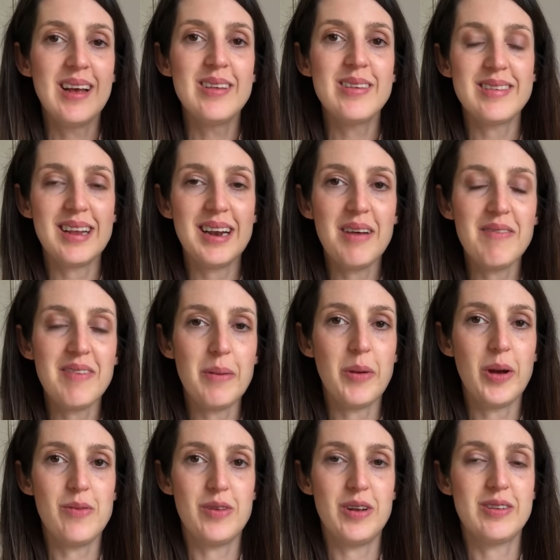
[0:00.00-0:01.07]
So it's a lovely
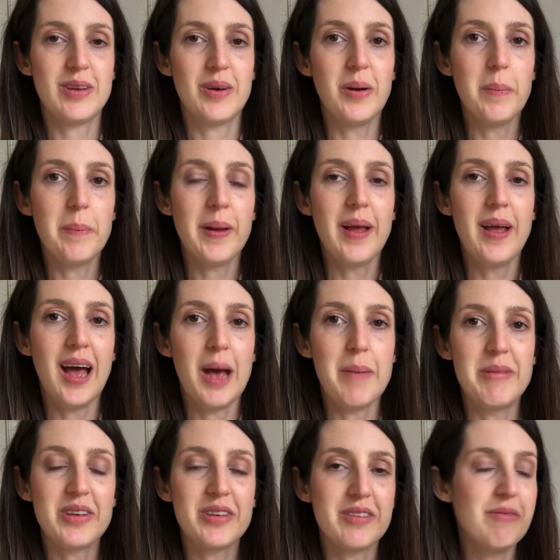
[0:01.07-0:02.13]
woven top and
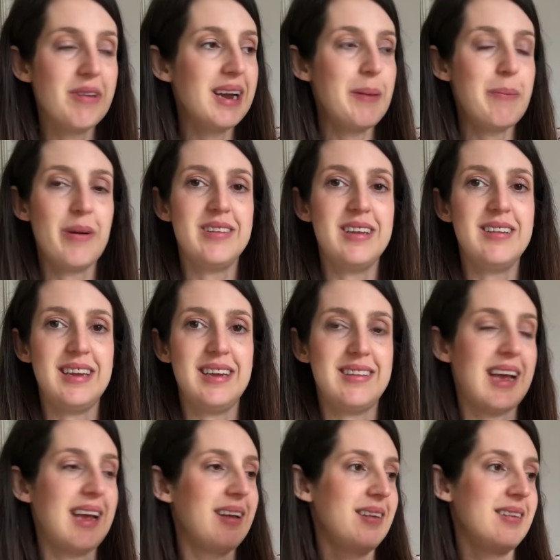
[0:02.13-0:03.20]
um, it's got some really pretty
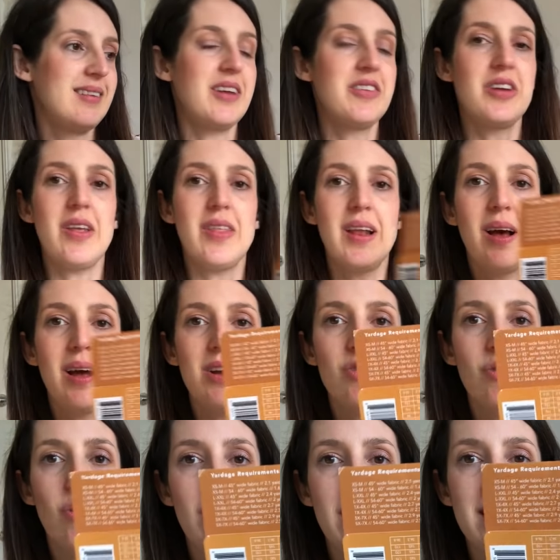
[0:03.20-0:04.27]
details. I'll show you the line
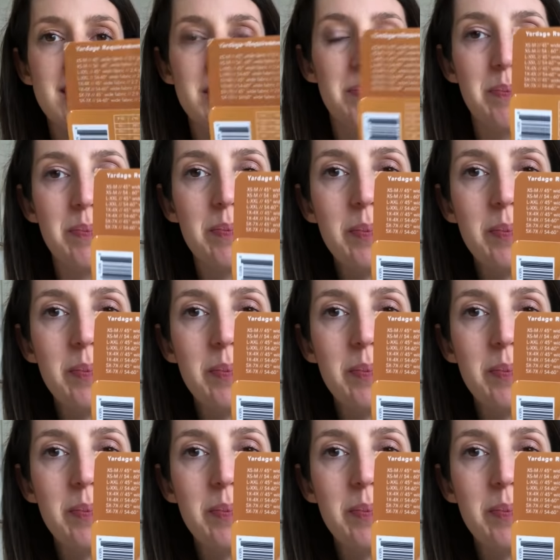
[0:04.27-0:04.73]
drawings.